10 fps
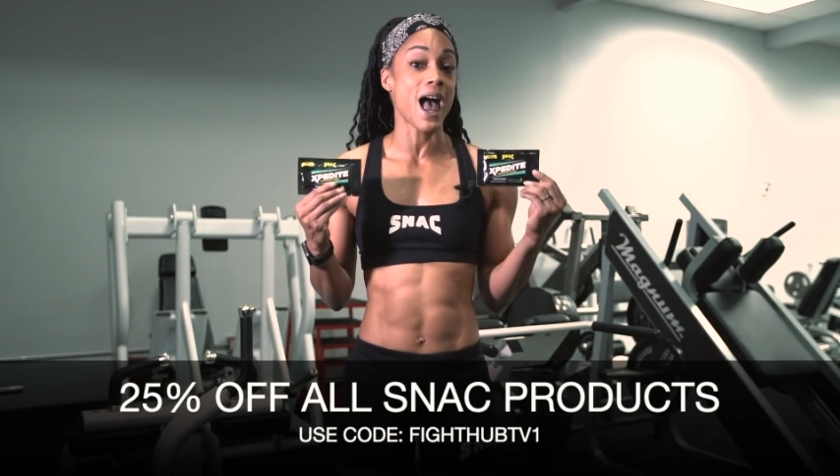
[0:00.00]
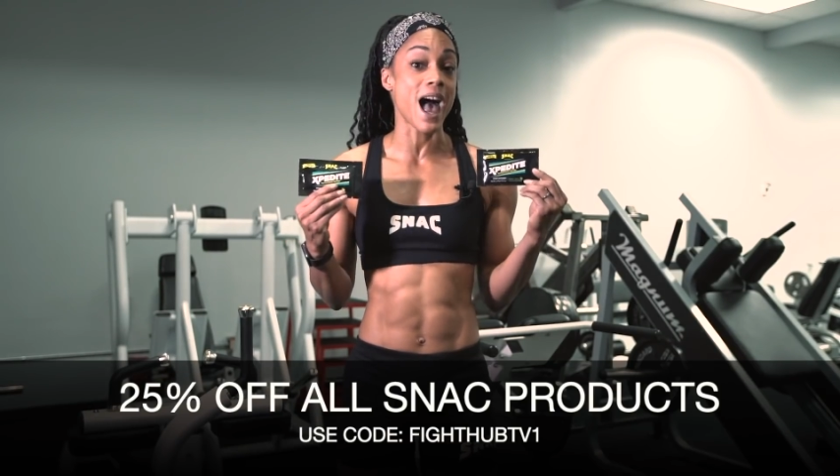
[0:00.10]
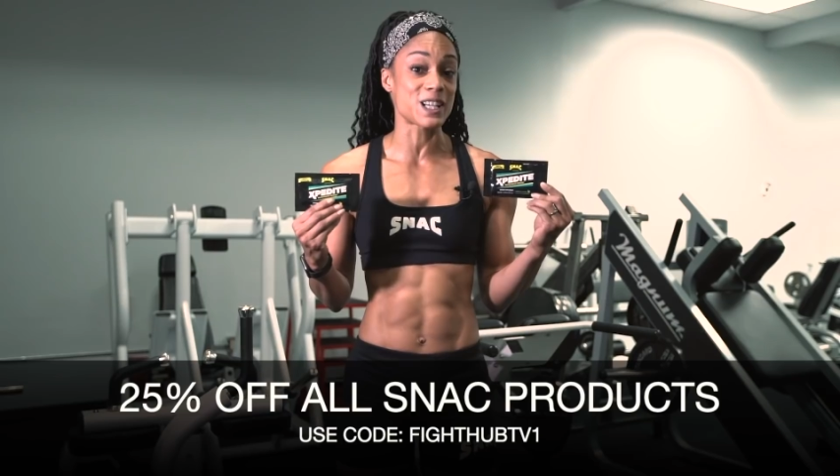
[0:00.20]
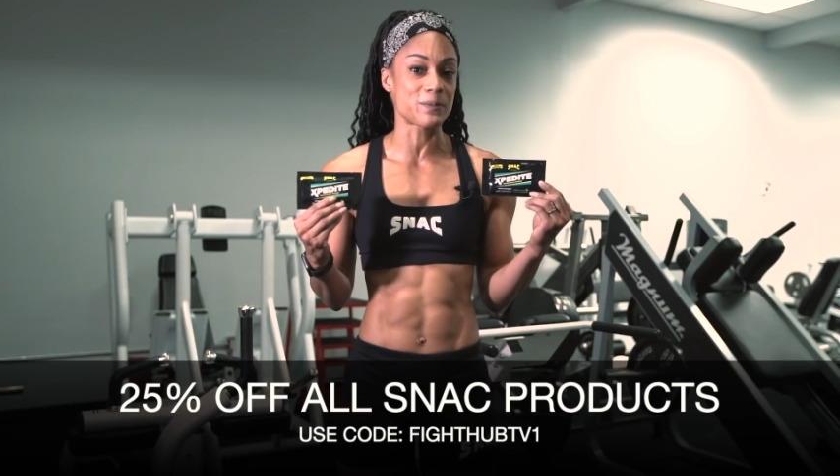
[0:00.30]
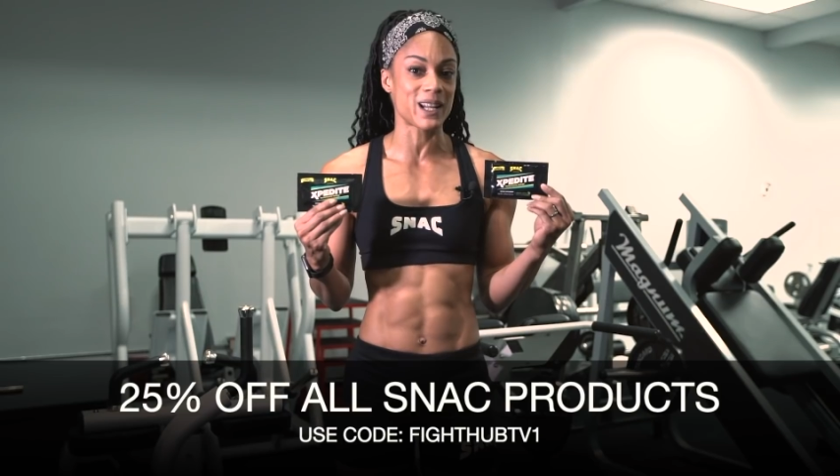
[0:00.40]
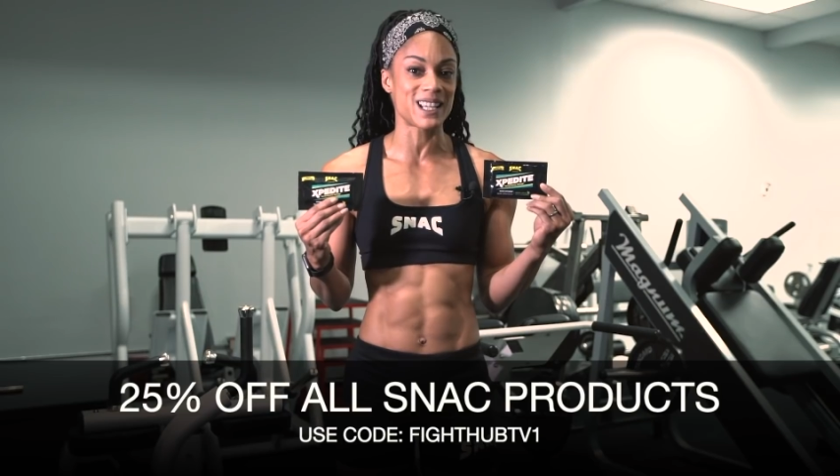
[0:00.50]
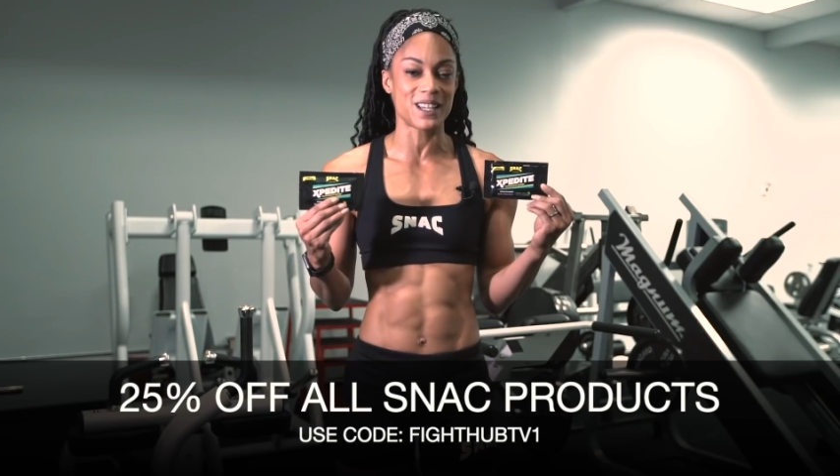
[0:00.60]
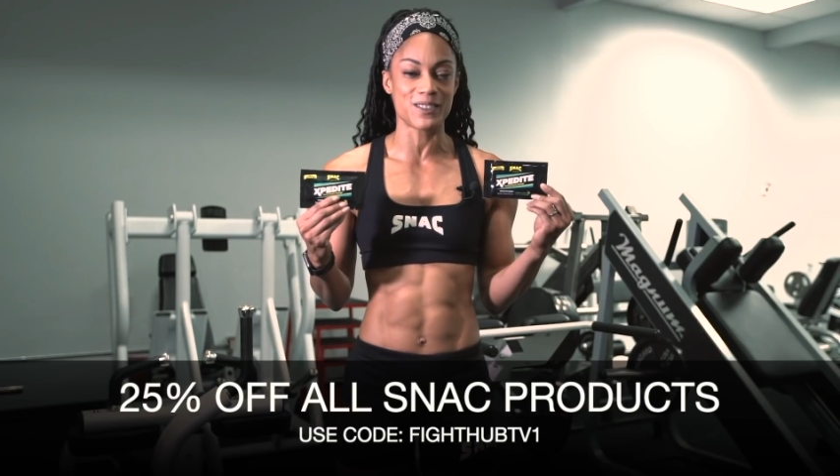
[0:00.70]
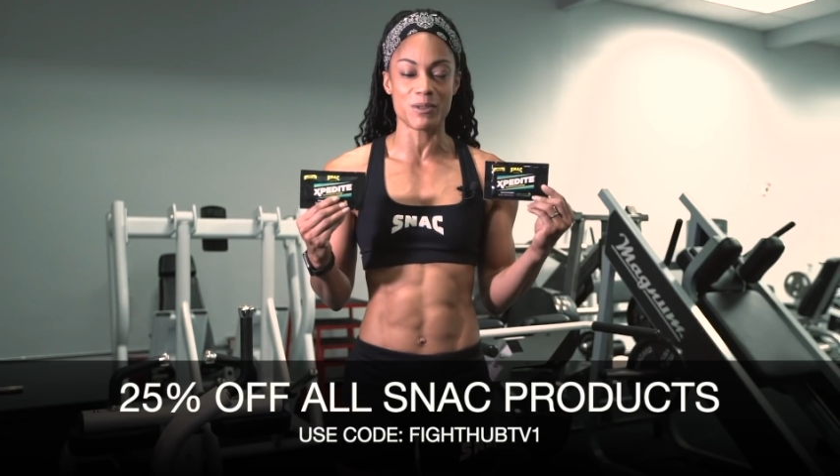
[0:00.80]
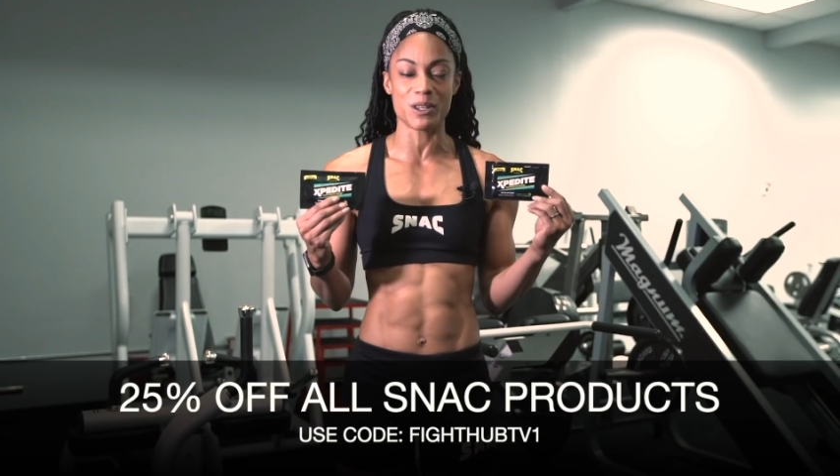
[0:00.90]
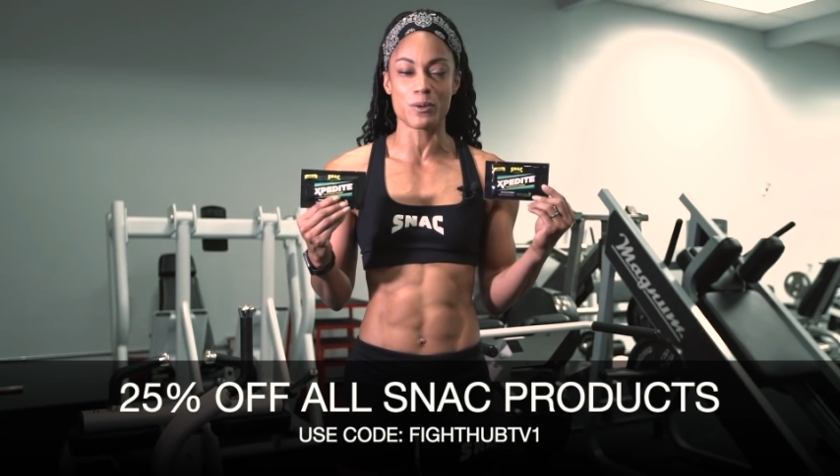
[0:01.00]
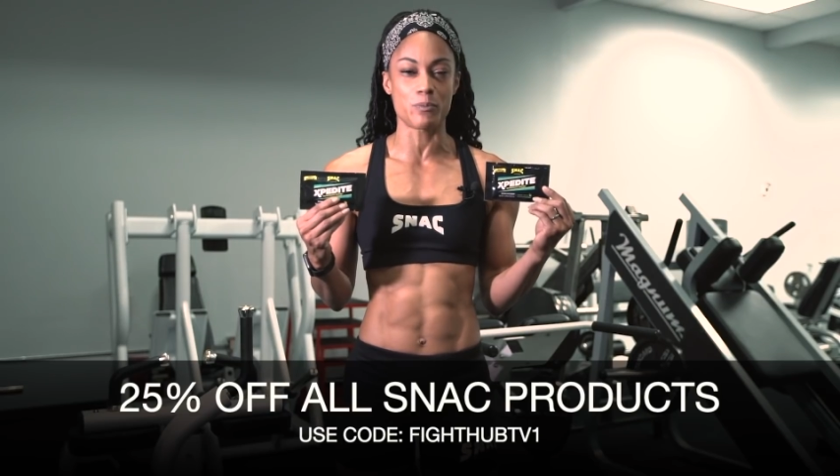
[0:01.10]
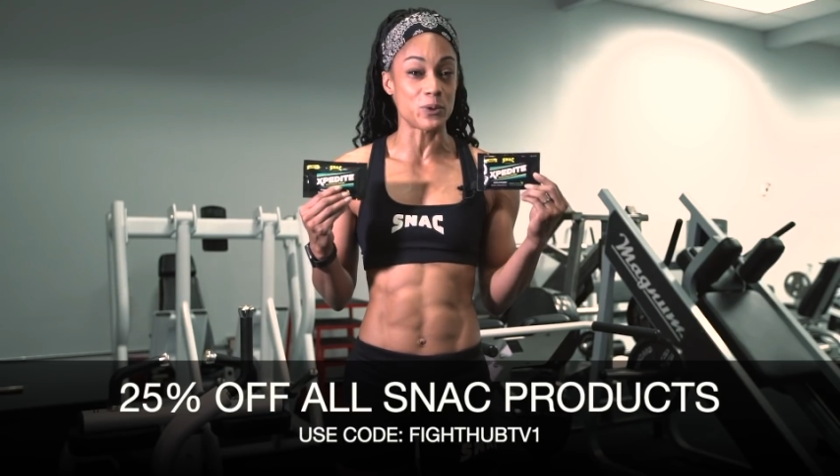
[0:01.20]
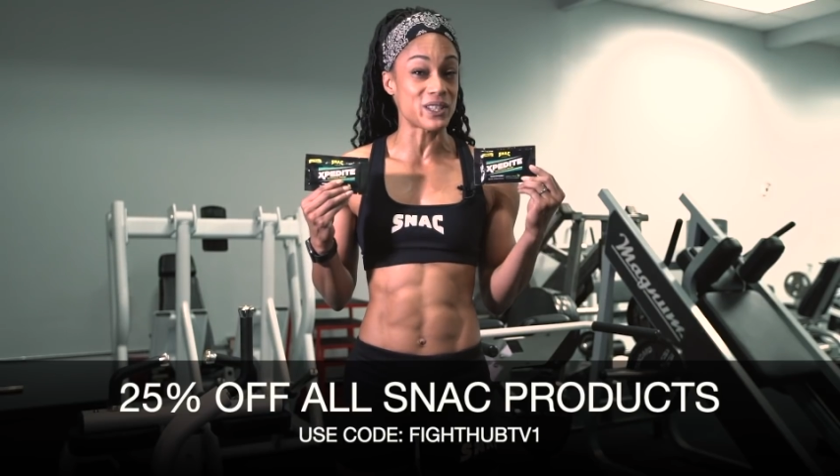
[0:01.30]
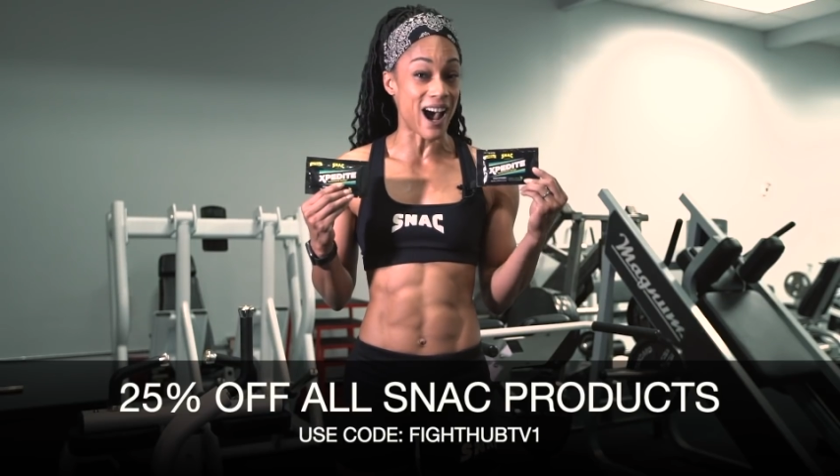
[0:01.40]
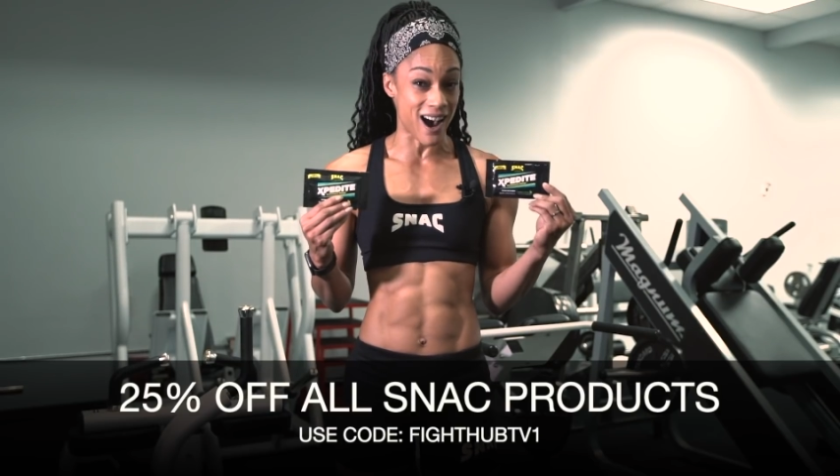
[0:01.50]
Expedite gives me the boost